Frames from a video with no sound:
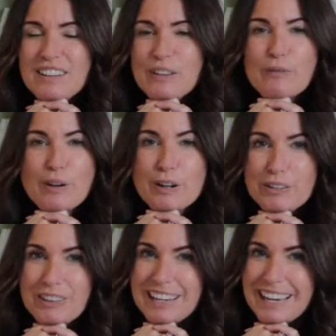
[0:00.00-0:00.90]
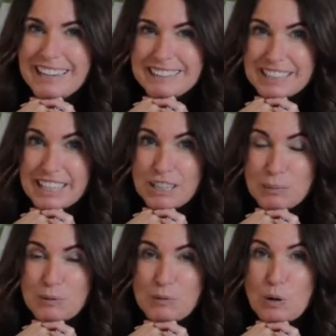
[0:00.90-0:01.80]
The first thing I did
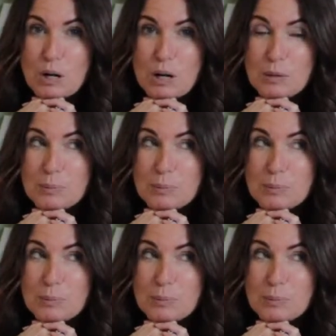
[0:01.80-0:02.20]
before